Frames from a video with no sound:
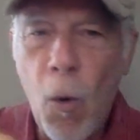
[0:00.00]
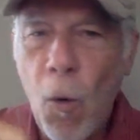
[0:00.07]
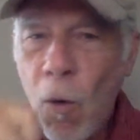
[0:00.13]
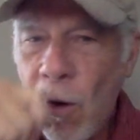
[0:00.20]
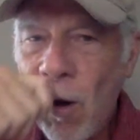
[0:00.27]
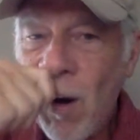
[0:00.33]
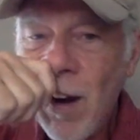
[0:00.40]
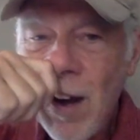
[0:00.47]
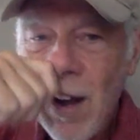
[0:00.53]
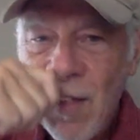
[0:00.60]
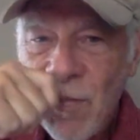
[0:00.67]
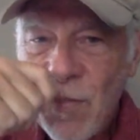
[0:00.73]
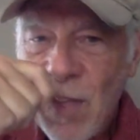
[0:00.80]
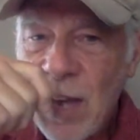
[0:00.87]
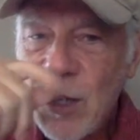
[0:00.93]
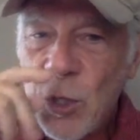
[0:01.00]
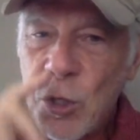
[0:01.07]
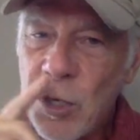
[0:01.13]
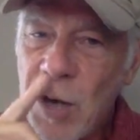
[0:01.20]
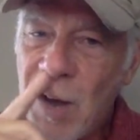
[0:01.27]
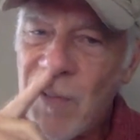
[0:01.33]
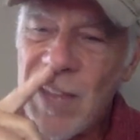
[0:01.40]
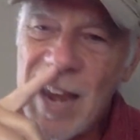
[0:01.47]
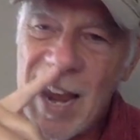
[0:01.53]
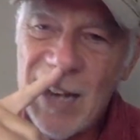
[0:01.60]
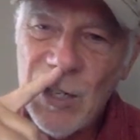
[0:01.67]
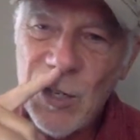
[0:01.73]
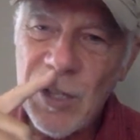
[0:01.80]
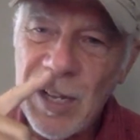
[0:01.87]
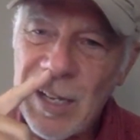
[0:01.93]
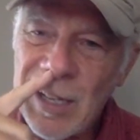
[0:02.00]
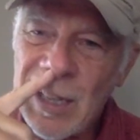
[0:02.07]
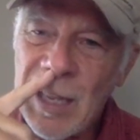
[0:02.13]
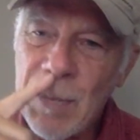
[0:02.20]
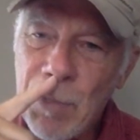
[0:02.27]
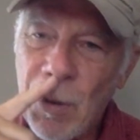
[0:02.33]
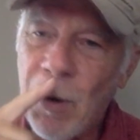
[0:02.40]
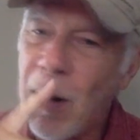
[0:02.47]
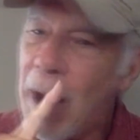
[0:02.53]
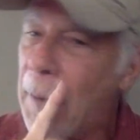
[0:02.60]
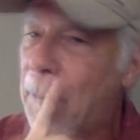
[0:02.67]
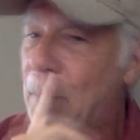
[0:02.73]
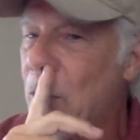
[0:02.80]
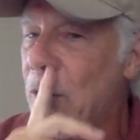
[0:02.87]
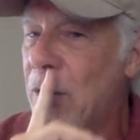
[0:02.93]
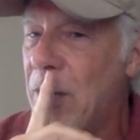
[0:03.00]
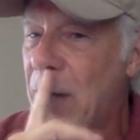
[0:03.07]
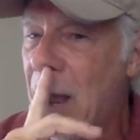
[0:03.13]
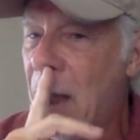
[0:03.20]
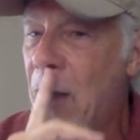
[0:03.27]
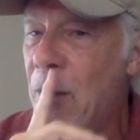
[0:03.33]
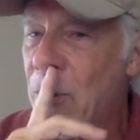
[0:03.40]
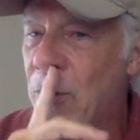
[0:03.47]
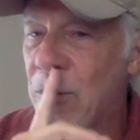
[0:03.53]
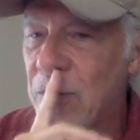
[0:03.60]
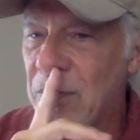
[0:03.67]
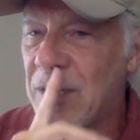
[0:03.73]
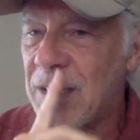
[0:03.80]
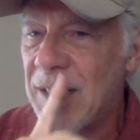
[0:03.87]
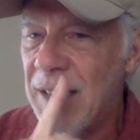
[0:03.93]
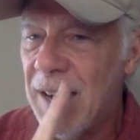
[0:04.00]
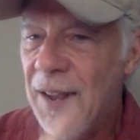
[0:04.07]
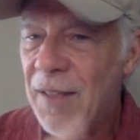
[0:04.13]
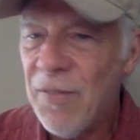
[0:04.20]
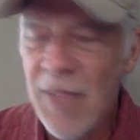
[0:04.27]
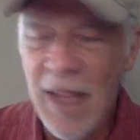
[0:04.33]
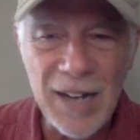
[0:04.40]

Or they shove the edge of the clipper up your nose. Oh,